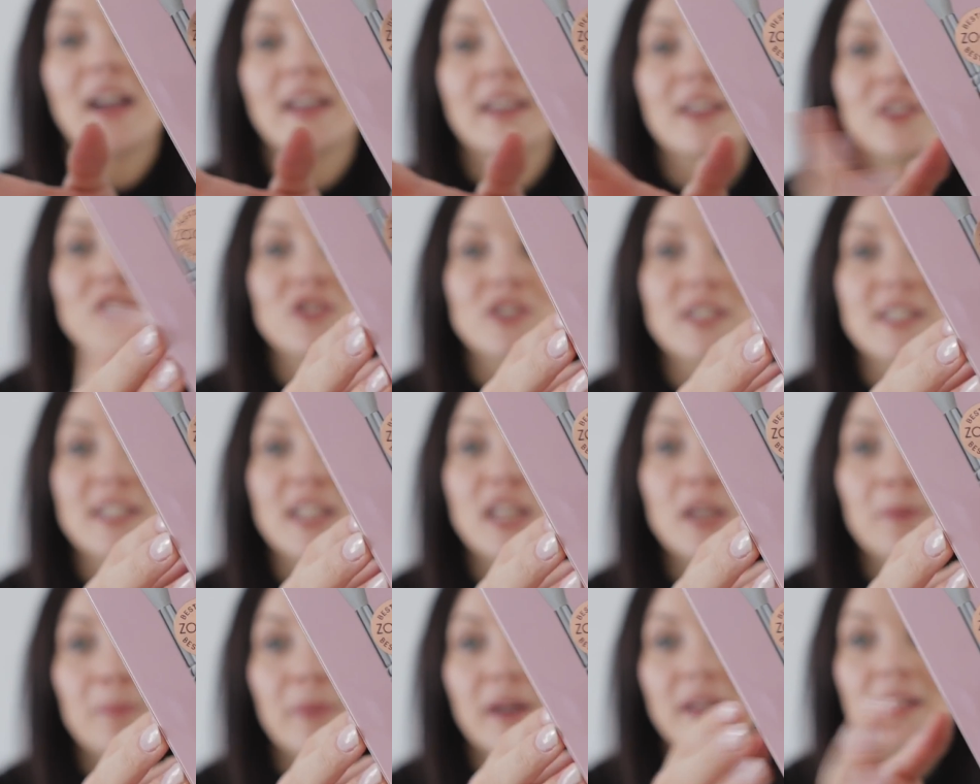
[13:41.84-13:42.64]
I can just
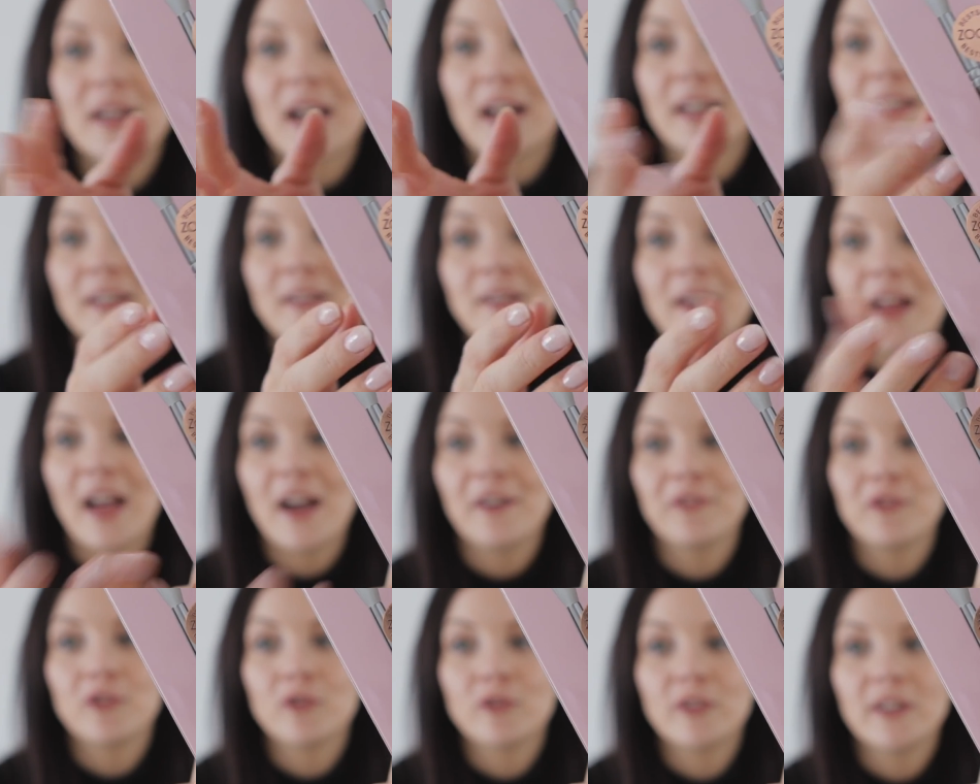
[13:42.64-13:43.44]
keep it, I didn't
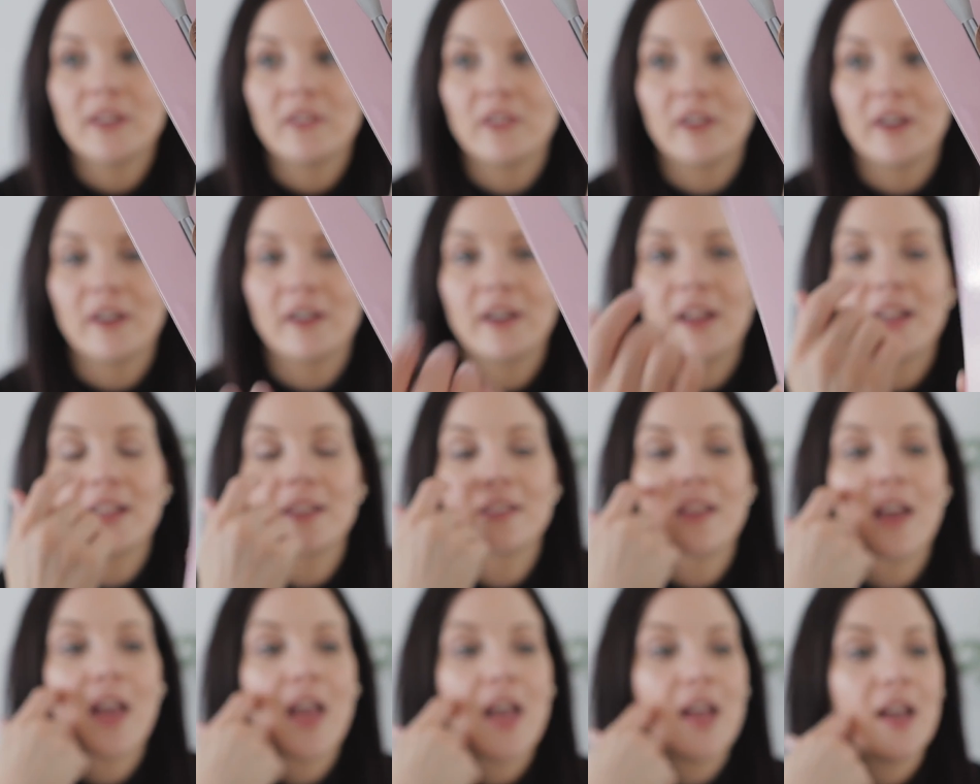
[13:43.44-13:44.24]
have to return
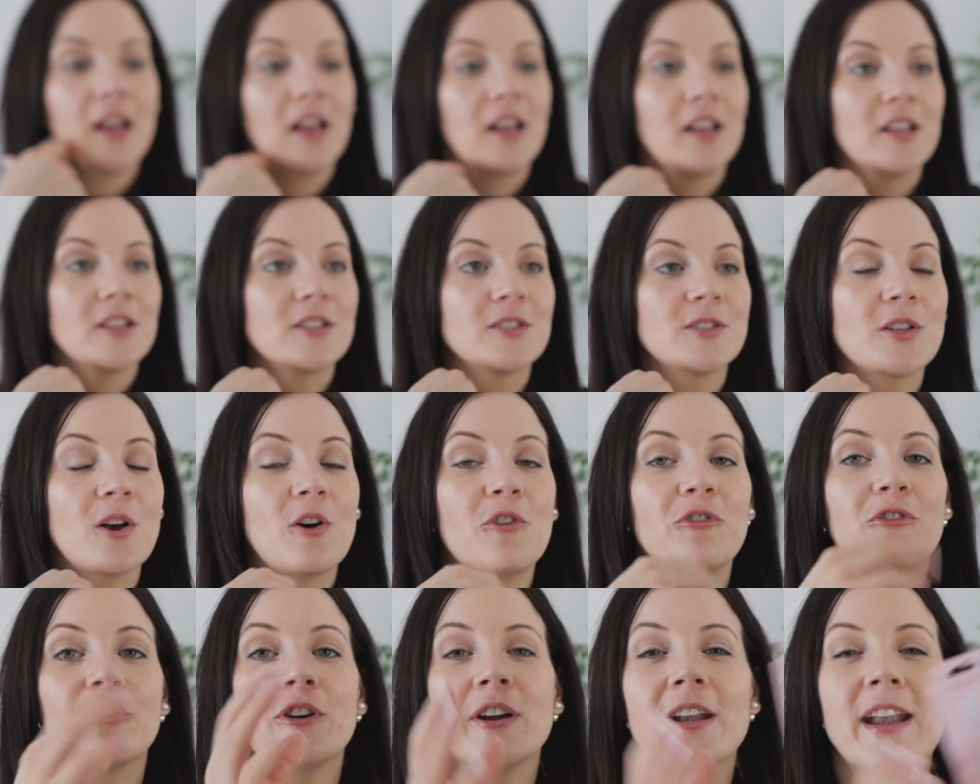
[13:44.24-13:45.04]
it.
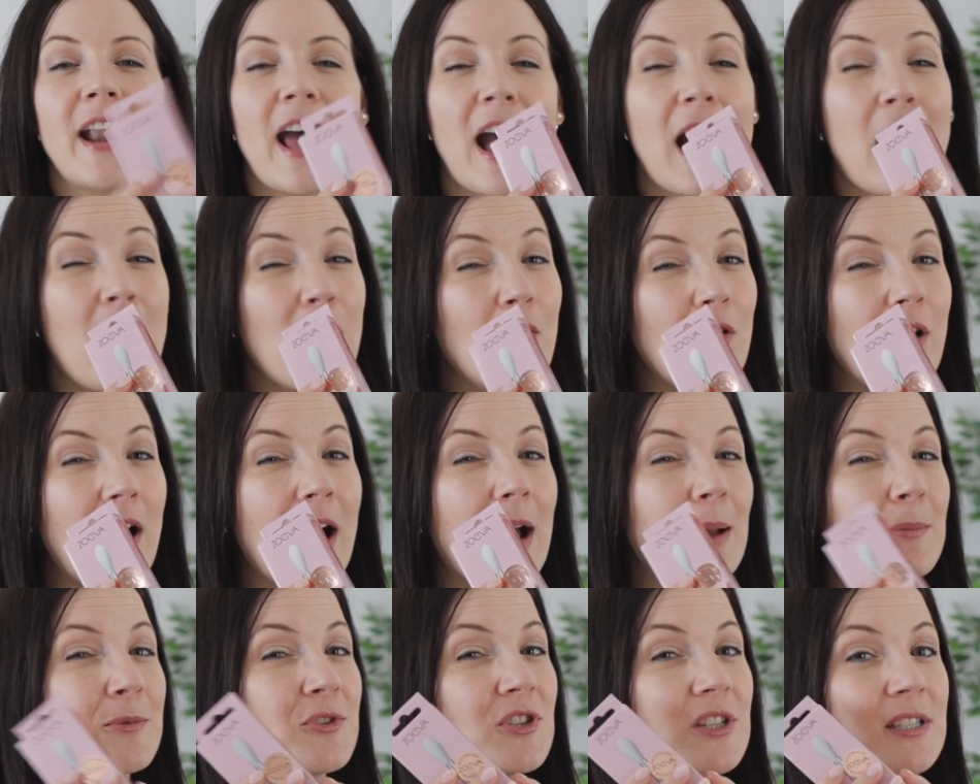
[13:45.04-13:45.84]
So for now,
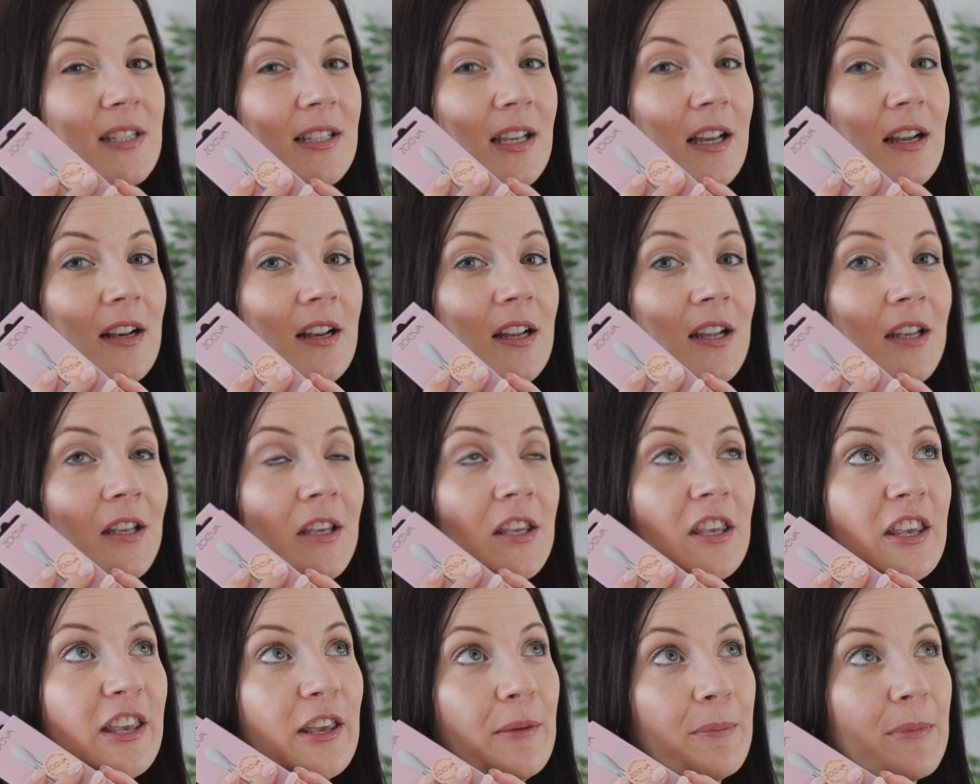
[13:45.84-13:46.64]
I'm just gonna
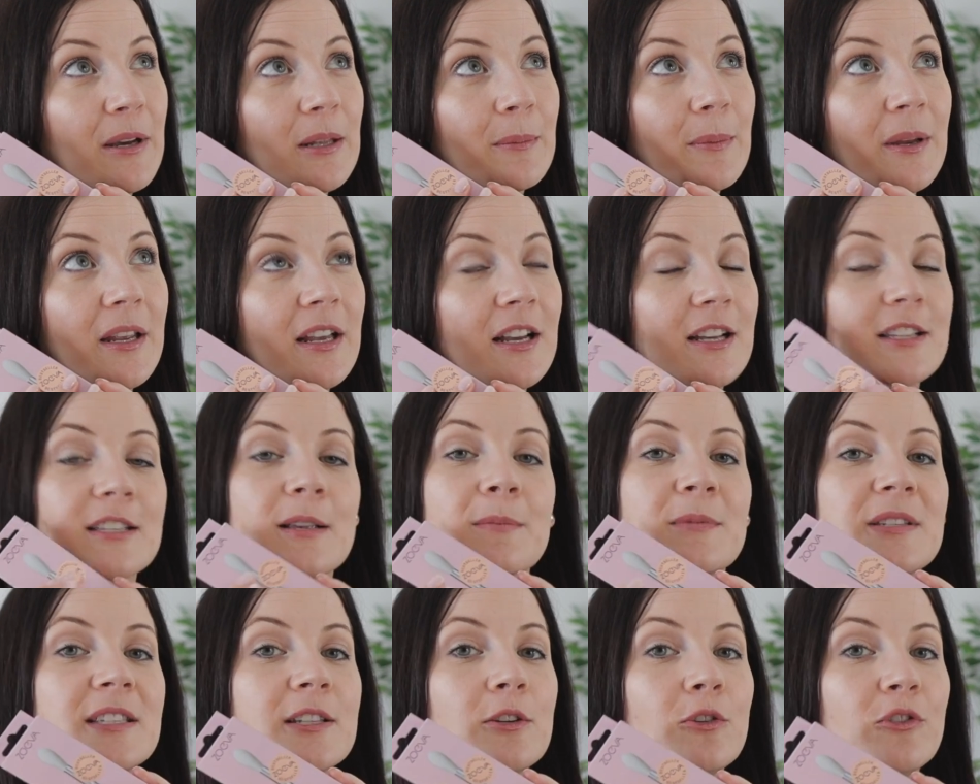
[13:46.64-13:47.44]
keep it because
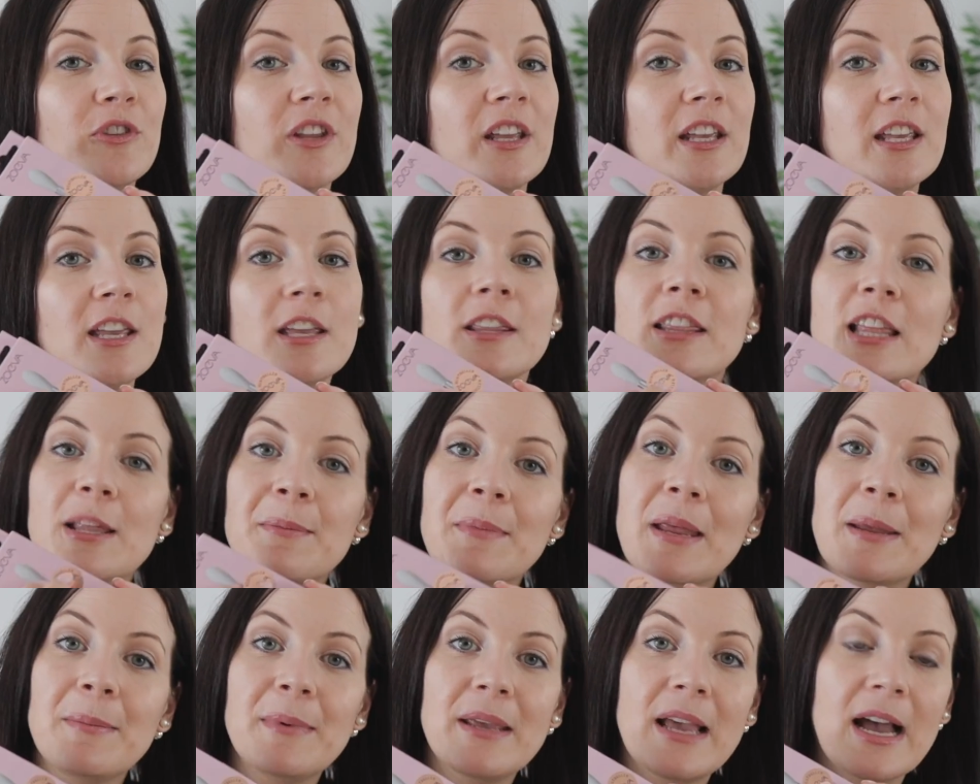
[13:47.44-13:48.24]
I'm still thinking that
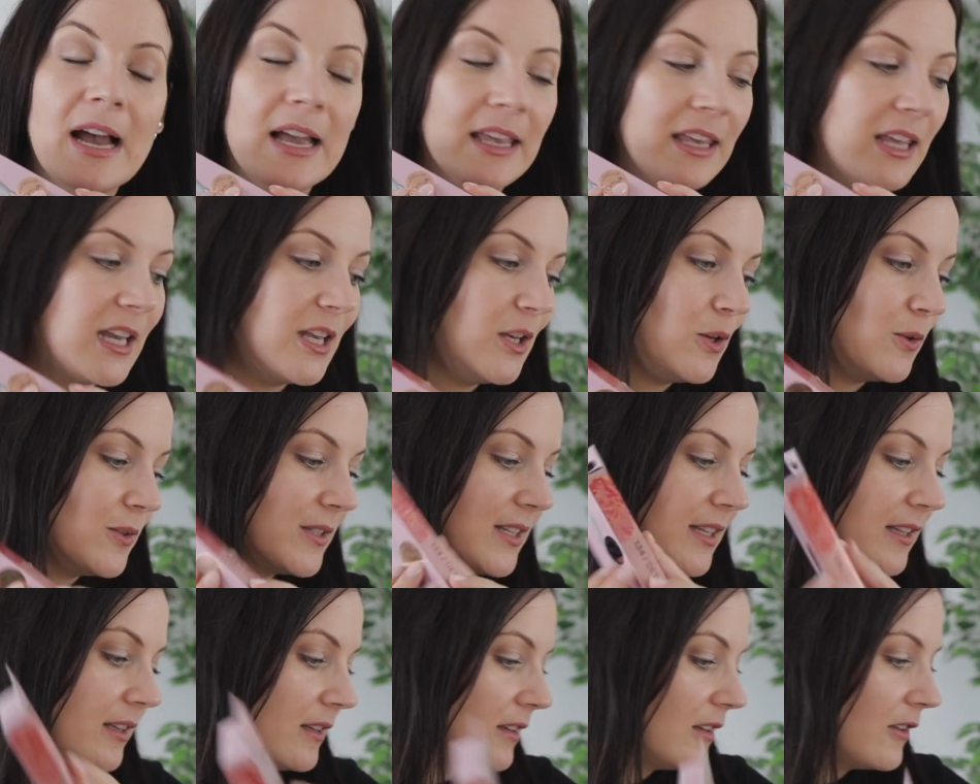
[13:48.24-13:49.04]
maybe I can
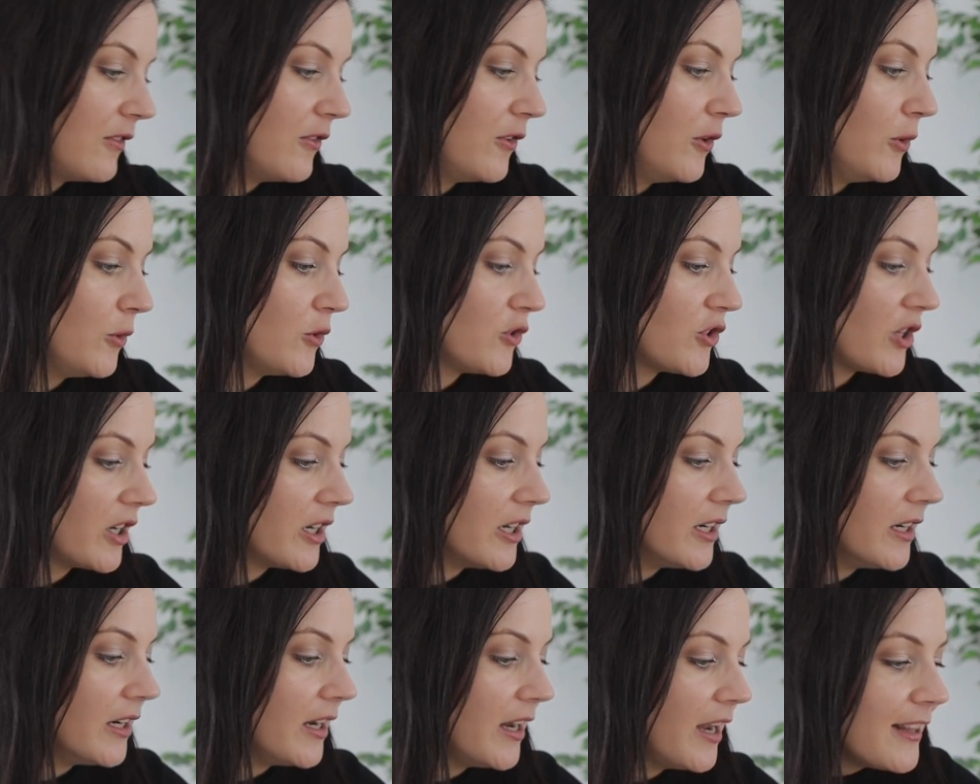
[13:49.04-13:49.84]
use it in the
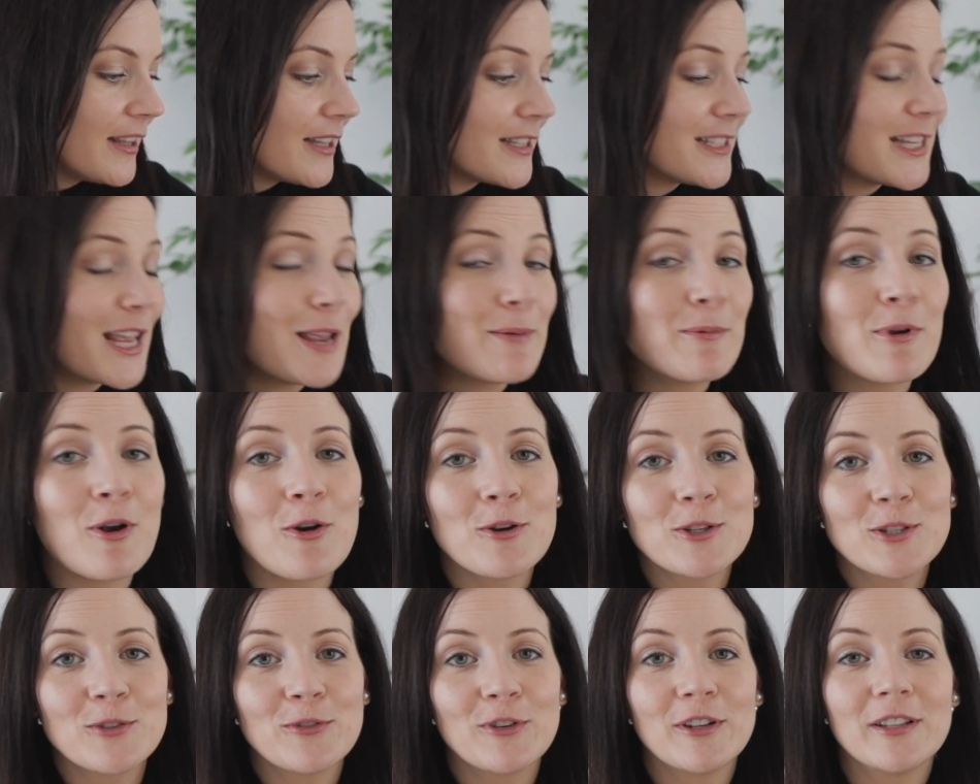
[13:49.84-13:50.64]
future. The same
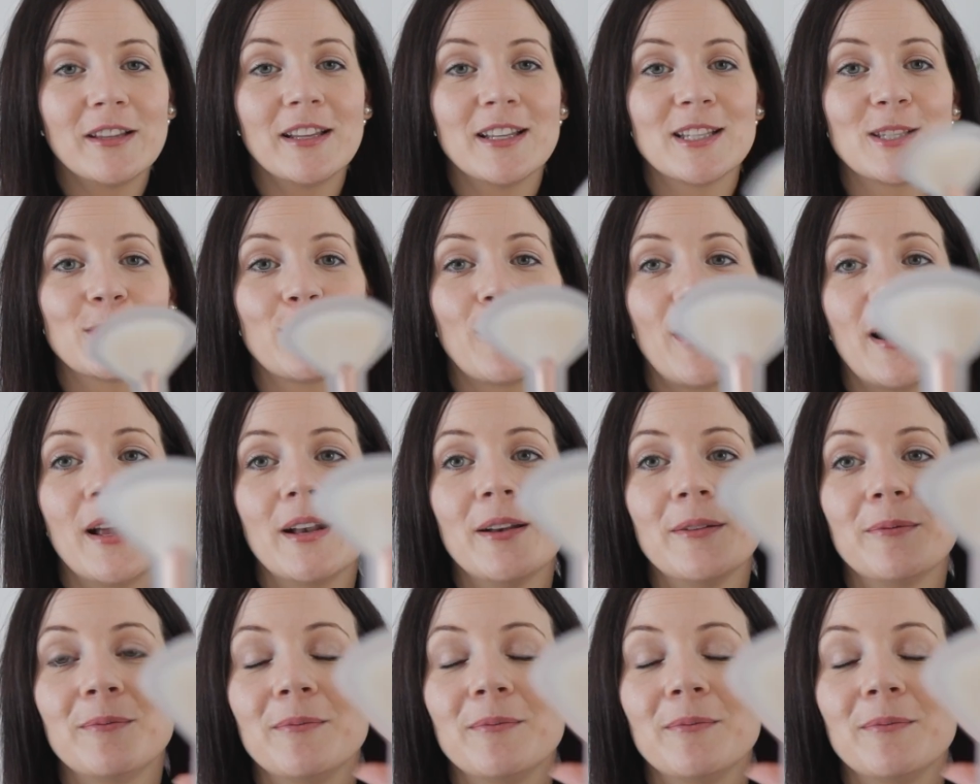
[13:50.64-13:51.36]
goes for this one.